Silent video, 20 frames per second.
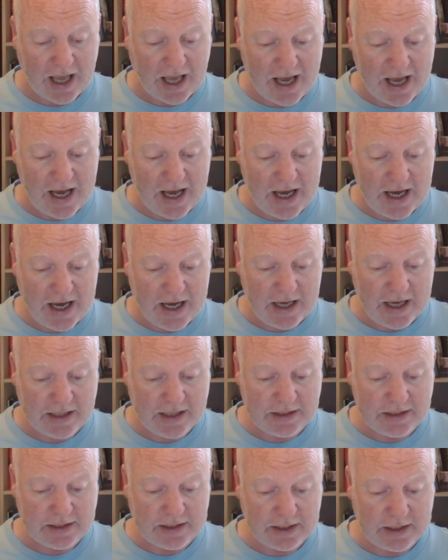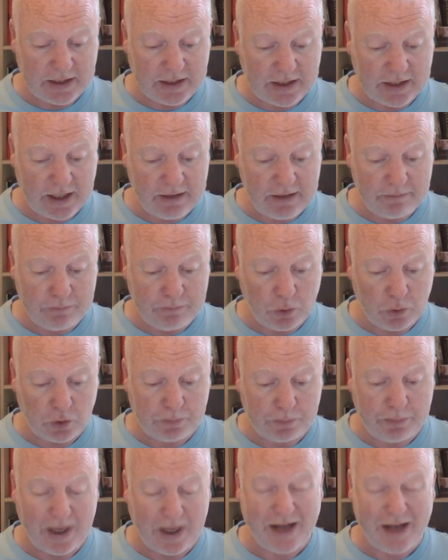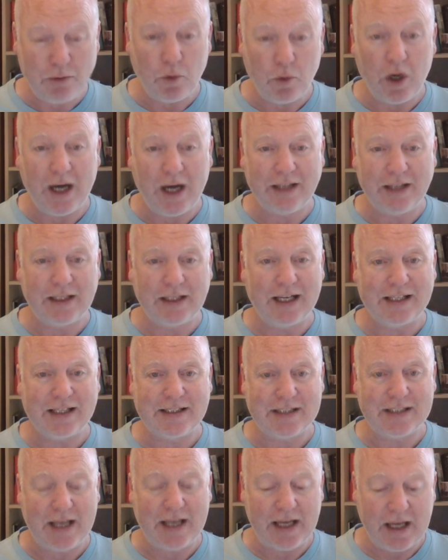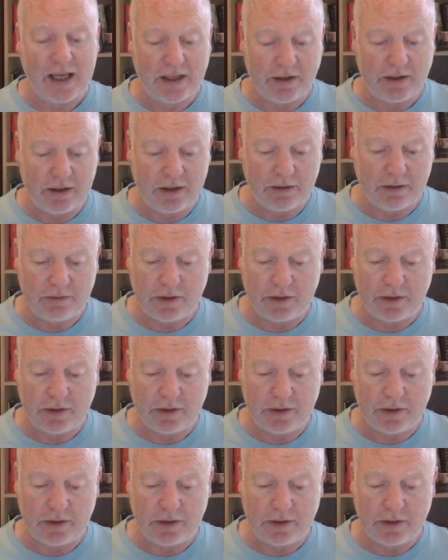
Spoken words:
and they have booked Benoit de la Sayette,